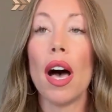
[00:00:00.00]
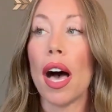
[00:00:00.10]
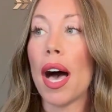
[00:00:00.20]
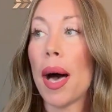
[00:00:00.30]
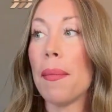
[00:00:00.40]

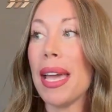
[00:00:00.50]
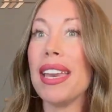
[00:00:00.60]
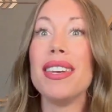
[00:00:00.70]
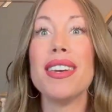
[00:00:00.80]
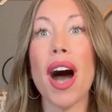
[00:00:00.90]

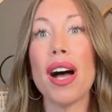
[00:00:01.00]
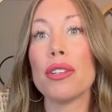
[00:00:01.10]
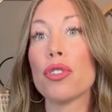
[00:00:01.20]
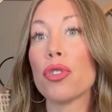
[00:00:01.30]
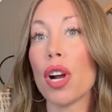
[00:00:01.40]
and not
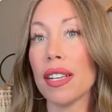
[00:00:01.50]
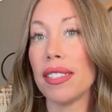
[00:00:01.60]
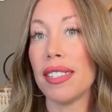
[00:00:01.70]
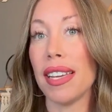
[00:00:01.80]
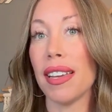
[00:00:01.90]

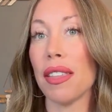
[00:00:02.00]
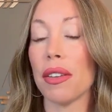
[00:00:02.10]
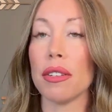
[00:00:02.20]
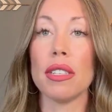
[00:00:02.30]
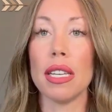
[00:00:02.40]
trusting
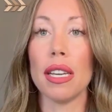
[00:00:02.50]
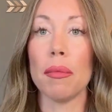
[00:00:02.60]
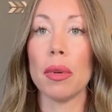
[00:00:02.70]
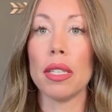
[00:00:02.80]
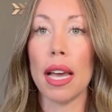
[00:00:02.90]
their
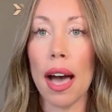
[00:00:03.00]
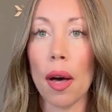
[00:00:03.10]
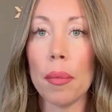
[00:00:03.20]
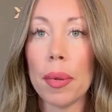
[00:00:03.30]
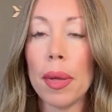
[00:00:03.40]
team to
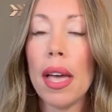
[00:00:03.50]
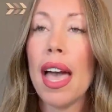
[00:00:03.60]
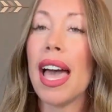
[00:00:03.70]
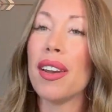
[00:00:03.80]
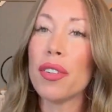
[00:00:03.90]
help.
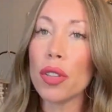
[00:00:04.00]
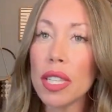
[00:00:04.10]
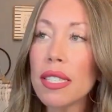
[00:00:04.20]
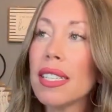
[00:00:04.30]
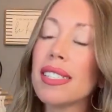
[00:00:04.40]
And if you're
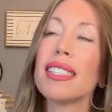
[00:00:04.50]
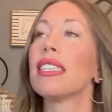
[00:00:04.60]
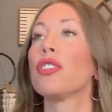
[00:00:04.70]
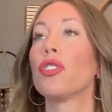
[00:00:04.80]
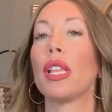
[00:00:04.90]
listening to this
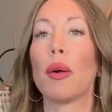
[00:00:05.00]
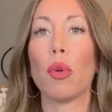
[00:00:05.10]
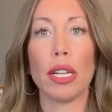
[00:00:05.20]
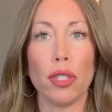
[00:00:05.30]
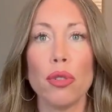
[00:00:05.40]
and you're like,
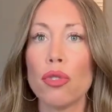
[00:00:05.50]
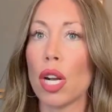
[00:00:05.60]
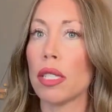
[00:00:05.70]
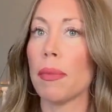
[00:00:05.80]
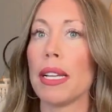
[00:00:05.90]
well, I do
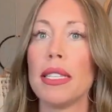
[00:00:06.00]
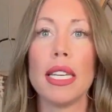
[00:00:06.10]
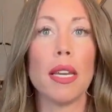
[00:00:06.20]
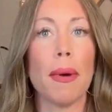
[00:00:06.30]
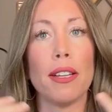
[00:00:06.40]
trust my
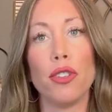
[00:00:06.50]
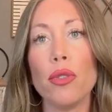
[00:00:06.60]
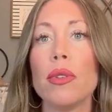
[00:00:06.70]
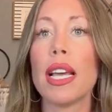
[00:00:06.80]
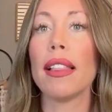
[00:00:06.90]
team, I
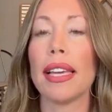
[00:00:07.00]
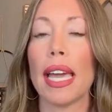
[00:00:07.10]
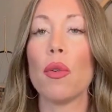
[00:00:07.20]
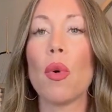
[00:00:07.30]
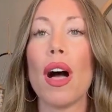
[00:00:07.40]
do
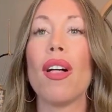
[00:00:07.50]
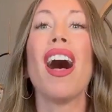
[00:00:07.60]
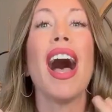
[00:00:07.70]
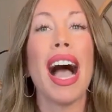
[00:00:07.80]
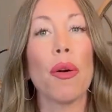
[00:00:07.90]
delegate well,
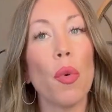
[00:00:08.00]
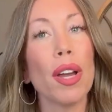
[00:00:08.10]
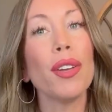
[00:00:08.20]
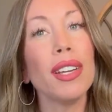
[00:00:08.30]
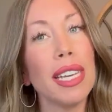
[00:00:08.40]
I want
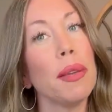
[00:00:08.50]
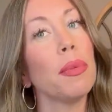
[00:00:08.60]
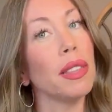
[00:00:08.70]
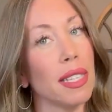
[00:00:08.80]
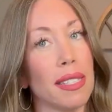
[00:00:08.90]
you to
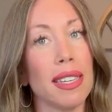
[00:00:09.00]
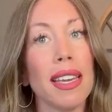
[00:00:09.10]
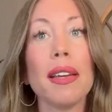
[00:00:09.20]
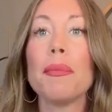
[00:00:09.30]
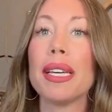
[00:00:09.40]
keep
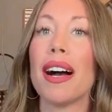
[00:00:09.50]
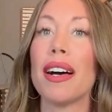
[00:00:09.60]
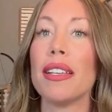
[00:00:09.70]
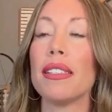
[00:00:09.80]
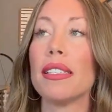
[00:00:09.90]
listening
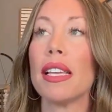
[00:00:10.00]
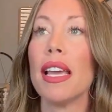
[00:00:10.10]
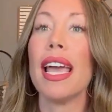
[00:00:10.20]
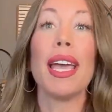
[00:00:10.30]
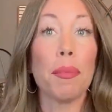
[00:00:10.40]
because
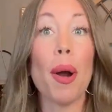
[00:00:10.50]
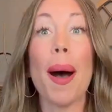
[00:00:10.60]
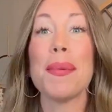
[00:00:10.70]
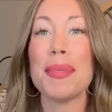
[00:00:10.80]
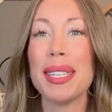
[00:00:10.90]
it
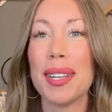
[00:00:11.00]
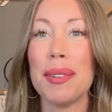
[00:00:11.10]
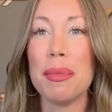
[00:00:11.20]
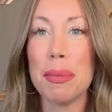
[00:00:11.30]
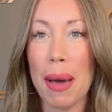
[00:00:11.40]
probably could
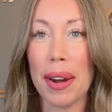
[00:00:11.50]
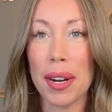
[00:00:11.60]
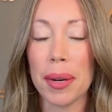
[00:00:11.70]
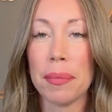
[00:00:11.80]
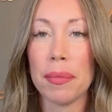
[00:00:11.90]
be
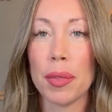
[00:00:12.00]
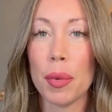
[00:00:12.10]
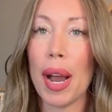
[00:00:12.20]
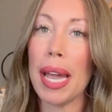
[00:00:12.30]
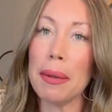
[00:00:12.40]
better,
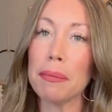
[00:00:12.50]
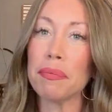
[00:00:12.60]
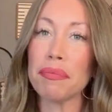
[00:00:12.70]
right?